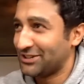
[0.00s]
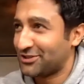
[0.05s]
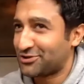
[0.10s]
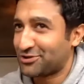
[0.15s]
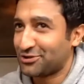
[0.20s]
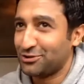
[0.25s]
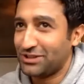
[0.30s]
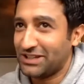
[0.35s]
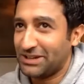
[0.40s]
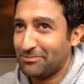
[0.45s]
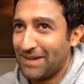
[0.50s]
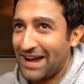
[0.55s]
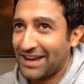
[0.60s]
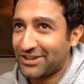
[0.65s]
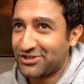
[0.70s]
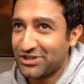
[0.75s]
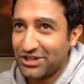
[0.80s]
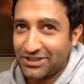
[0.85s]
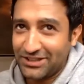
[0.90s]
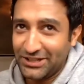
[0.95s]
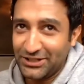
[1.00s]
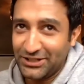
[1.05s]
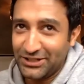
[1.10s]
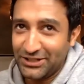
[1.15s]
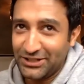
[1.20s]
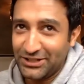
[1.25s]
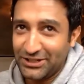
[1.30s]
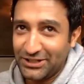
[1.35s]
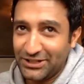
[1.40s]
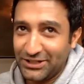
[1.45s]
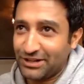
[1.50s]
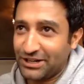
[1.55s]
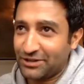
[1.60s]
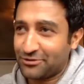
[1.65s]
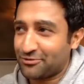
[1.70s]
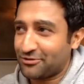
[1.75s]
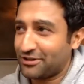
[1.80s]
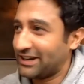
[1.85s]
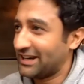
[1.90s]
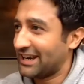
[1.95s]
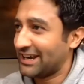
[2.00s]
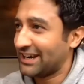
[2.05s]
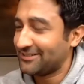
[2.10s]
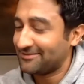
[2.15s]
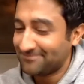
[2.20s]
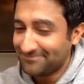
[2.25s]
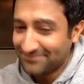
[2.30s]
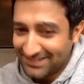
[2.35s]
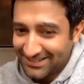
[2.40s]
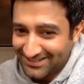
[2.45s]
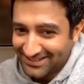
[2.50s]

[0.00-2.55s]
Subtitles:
truly magic that you can't recreate.